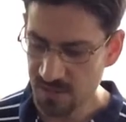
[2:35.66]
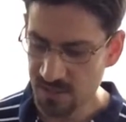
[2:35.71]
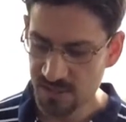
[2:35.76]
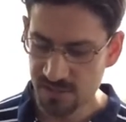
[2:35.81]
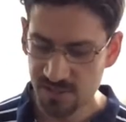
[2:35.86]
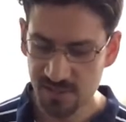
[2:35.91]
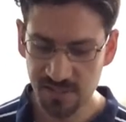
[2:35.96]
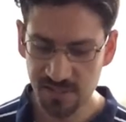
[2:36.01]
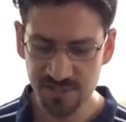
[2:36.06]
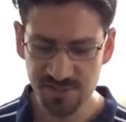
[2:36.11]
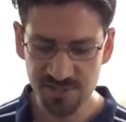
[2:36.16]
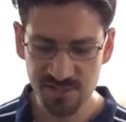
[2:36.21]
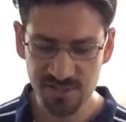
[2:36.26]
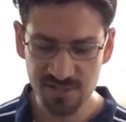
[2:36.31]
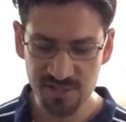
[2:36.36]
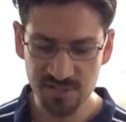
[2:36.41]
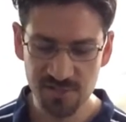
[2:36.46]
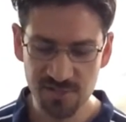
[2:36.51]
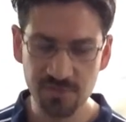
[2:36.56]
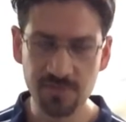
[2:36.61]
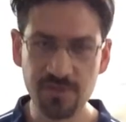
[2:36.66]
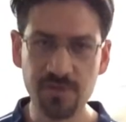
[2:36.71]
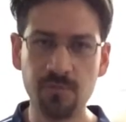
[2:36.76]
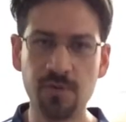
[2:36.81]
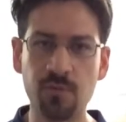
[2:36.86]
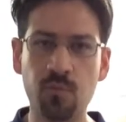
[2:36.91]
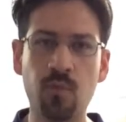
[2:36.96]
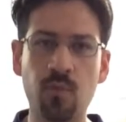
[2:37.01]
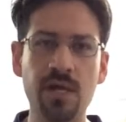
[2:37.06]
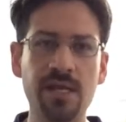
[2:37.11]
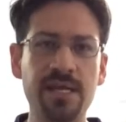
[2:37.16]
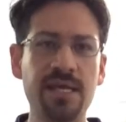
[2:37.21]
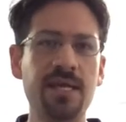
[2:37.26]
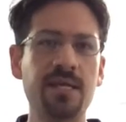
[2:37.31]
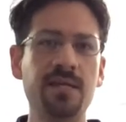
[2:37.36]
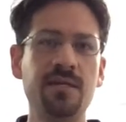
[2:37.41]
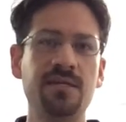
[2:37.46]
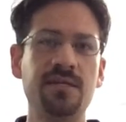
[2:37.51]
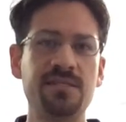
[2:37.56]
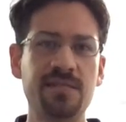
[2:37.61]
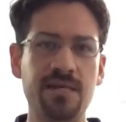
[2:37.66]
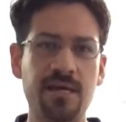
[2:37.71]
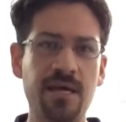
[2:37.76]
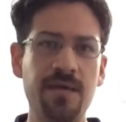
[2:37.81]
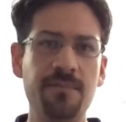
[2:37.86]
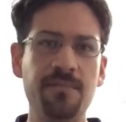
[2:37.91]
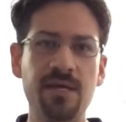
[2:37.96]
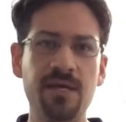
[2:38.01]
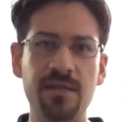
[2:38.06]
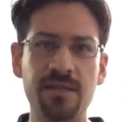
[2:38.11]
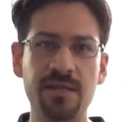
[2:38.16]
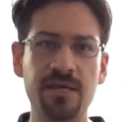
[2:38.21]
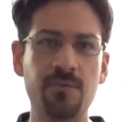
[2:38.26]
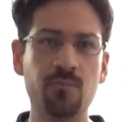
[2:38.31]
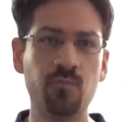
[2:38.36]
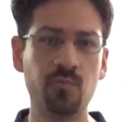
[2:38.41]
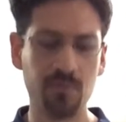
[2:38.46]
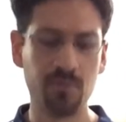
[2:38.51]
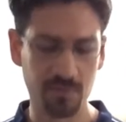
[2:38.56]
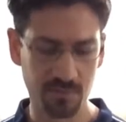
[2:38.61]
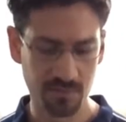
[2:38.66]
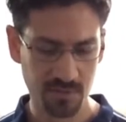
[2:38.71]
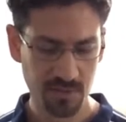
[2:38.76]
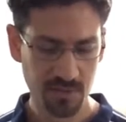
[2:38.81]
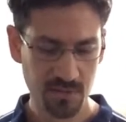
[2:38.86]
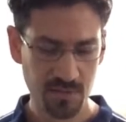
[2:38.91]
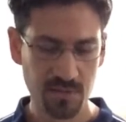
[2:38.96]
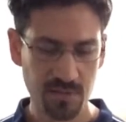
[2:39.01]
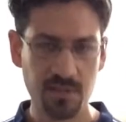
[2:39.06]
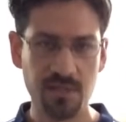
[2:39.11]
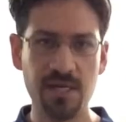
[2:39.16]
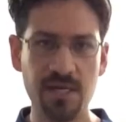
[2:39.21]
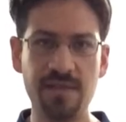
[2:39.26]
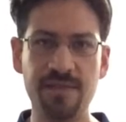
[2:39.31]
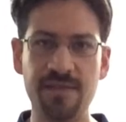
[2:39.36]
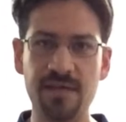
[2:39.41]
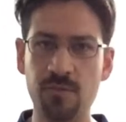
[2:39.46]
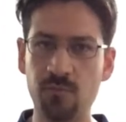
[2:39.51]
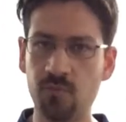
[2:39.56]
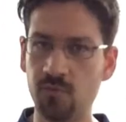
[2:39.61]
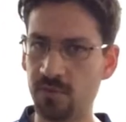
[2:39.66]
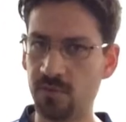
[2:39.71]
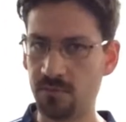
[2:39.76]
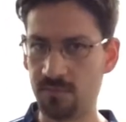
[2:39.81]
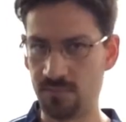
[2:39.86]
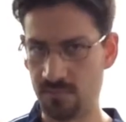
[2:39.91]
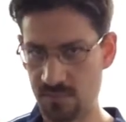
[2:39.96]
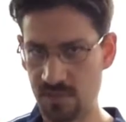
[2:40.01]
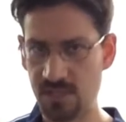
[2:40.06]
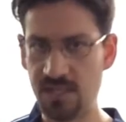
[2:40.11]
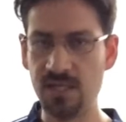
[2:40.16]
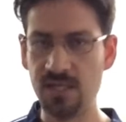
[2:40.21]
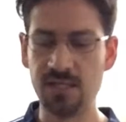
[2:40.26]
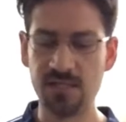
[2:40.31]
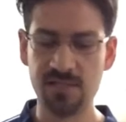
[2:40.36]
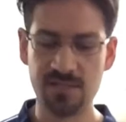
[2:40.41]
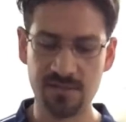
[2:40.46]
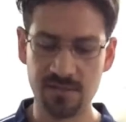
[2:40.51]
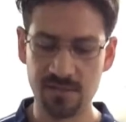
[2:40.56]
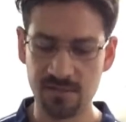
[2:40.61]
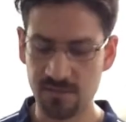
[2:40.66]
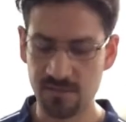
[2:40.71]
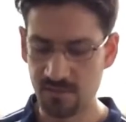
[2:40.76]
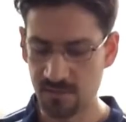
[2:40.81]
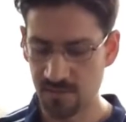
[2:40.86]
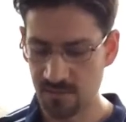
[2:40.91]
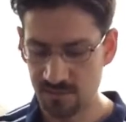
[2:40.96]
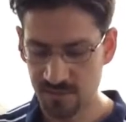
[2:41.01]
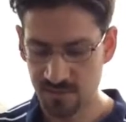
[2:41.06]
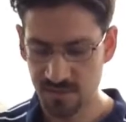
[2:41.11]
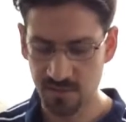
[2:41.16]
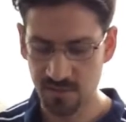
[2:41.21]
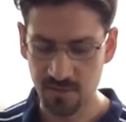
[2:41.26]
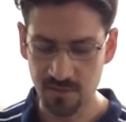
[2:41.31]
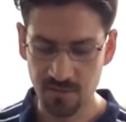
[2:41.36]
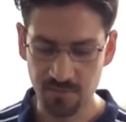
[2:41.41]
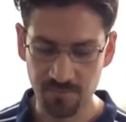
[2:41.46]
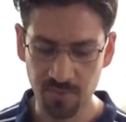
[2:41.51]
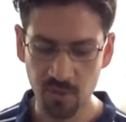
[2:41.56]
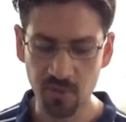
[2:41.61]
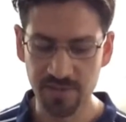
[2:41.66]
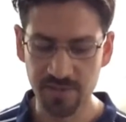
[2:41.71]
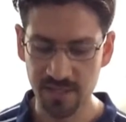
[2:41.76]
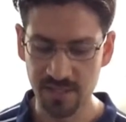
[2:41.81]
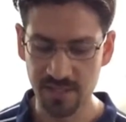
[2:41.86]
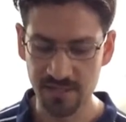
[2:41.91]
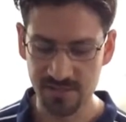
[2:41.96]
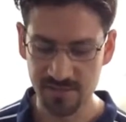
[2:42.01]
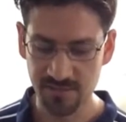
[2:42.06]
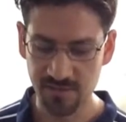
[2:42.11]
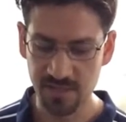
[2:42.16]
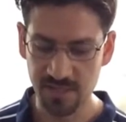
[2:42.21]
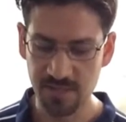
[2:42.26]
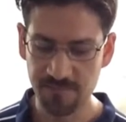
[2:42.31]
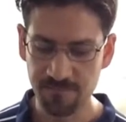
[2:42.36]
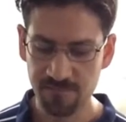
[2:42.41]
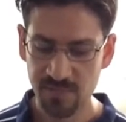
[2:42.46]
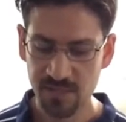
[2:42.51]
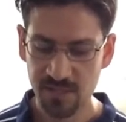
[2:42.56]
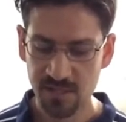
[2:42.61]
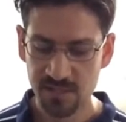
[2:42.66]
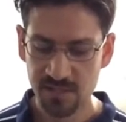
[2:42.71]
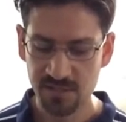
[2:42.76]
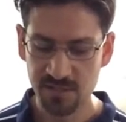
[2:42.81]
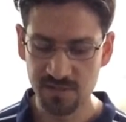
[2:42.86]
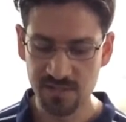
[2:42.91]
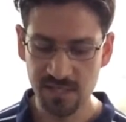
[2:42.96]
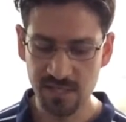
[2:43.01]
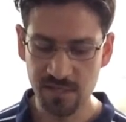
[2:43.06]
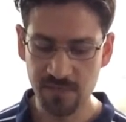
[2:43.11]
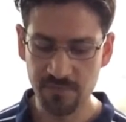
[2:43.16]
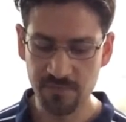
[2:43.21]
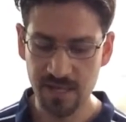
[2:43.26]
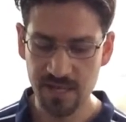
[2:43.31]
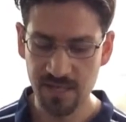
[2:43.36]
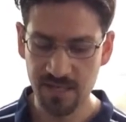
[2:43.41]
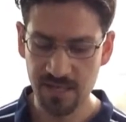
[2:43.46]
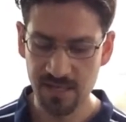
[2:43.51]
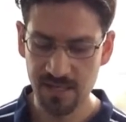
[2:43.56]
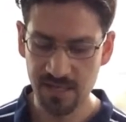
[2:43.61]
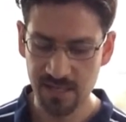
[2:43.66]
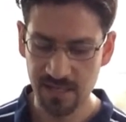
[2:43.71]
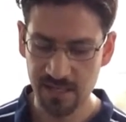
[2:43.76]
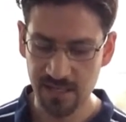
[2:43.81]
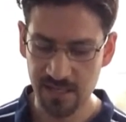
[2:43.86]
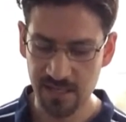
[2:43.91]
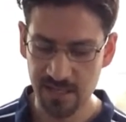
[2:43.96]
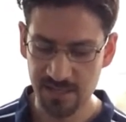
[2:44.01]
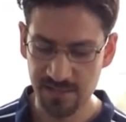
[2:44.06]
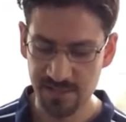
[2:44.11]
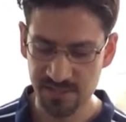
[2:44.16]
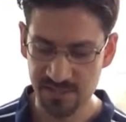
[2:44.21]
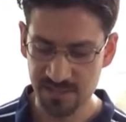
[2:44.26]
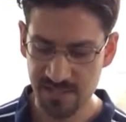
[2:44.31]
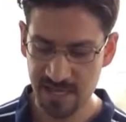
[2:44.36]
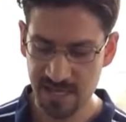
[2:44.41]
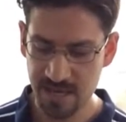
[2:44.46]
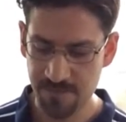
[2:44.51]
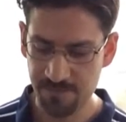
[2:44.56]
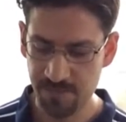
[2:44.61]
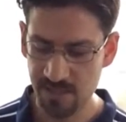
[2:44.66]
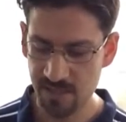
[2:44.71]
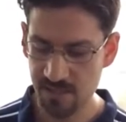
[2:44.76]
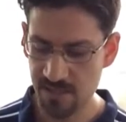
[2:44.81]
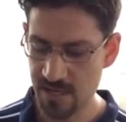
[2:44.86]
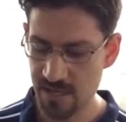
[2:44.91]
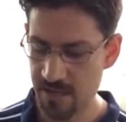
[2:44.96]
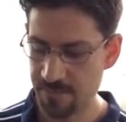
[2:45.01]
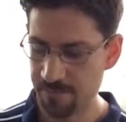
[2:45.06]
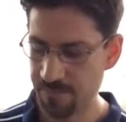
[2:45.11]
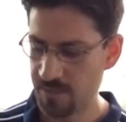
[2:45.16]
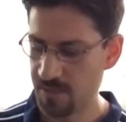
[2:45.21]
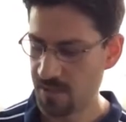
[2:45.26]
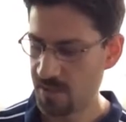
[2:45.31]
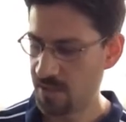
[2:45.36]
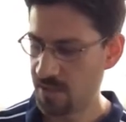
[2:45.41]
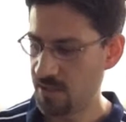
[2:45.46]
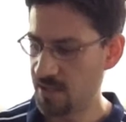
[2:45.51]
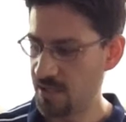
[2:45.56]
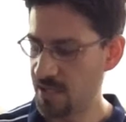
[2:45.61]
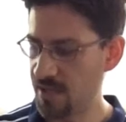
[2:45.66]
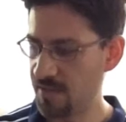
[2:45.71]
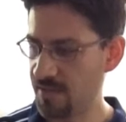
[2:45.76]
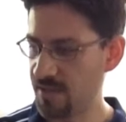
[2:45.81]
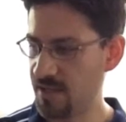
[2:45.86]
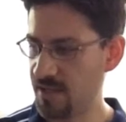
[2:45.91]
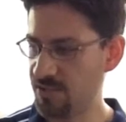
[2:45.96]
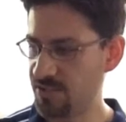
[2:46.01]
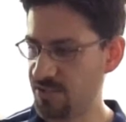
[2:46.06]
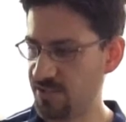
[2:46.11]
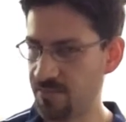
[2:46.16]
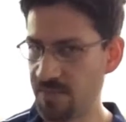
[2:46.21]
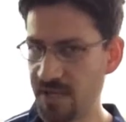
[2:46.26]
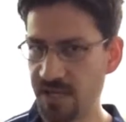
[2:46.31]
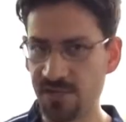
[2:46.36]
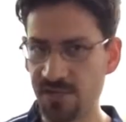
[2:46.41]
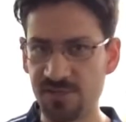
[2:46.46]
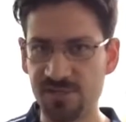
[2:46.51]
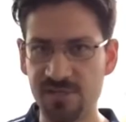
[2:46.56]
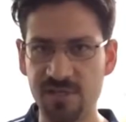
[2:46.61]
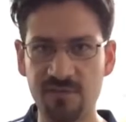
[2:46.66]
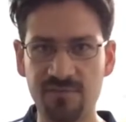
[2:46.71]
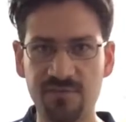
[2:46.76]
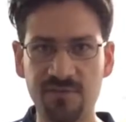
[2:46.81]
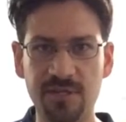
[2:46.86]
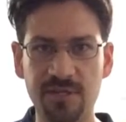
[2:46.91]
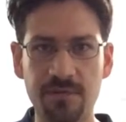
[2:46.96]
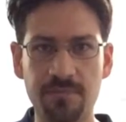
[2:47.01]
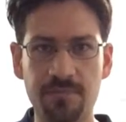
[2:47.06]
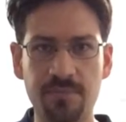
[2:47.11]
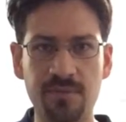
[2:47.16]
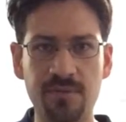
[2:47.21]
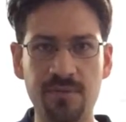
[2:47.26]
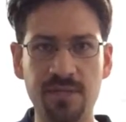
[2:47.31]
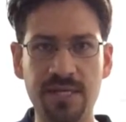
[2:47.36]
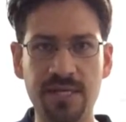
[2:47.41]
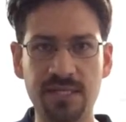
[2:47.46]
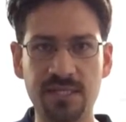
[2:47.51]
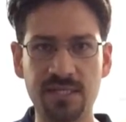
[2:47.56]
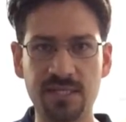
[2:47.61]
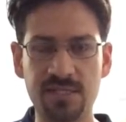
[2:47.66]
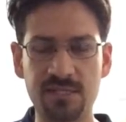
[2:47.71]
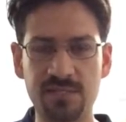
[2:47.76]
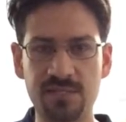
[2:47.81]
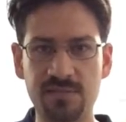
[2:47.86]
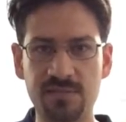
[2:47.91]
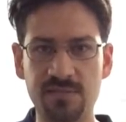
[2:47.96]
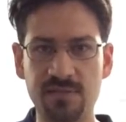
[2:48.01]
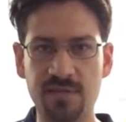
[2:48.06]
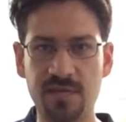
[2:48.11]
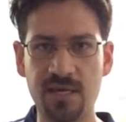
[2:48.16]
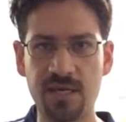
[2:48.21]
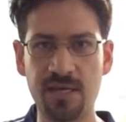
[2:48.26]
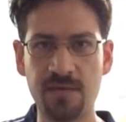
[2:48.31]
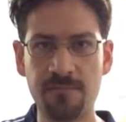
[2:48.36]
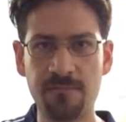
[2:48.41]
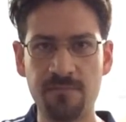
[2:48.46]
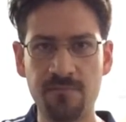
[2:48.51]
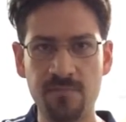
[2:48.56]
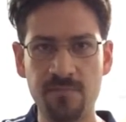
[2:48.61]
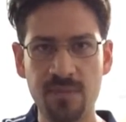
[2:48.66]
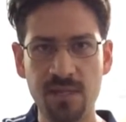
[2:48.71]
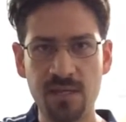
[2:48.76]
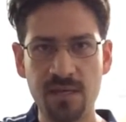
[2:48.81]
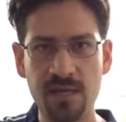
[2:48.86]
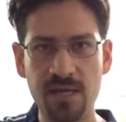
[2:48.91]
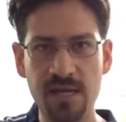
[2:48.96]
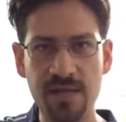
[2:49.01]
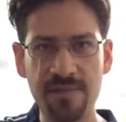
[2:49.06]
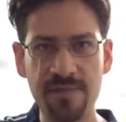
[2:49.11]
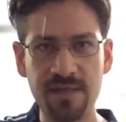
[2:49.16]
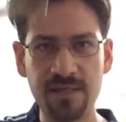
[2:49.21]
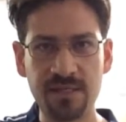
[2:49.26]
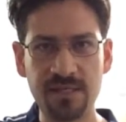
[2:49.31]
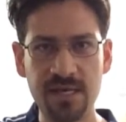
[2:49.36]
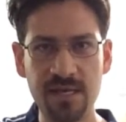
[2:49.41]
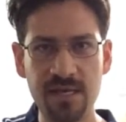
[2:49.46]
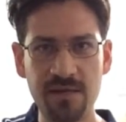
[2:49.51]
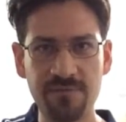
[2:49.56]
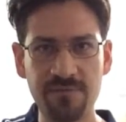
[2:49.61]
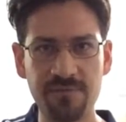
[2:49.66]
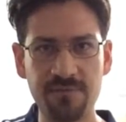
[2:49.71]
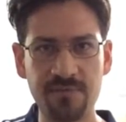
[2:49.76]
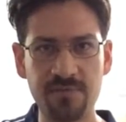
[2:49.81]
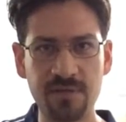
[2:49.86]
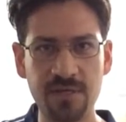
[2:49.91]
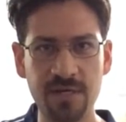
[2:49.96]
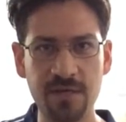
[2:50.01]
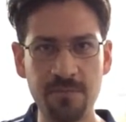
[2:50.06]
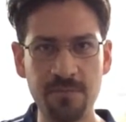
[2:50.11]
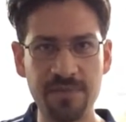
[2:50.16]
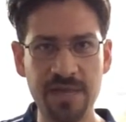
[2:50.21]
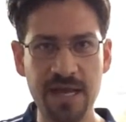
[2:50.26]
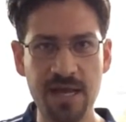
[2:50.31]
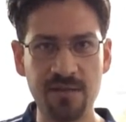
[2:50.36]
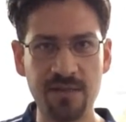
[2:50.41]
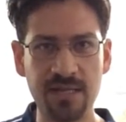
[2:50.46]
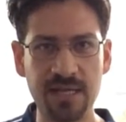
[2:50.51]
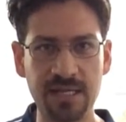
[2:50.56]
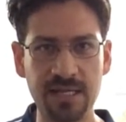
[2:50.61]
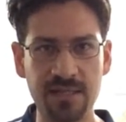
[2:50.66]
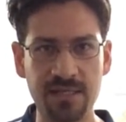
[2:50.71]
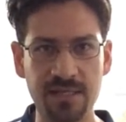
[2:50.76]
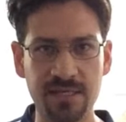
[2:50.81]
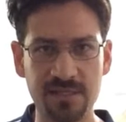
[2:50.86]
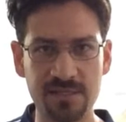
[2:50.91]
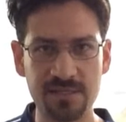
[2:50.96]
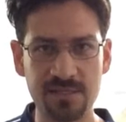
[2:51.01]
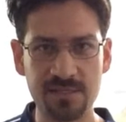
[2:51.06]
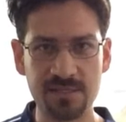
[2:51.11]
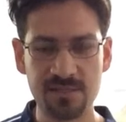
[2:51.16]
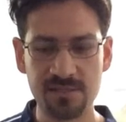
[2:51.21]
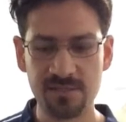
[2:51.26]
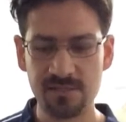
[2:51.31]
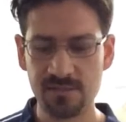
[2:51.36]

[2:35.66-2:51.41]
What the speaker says: so let's just do it with one hand at a time, and then we'll get into both hands. Okay, so take your right hand and again just tap it up, and then just make yourself limp like this. Okay, and then kind of come down like this,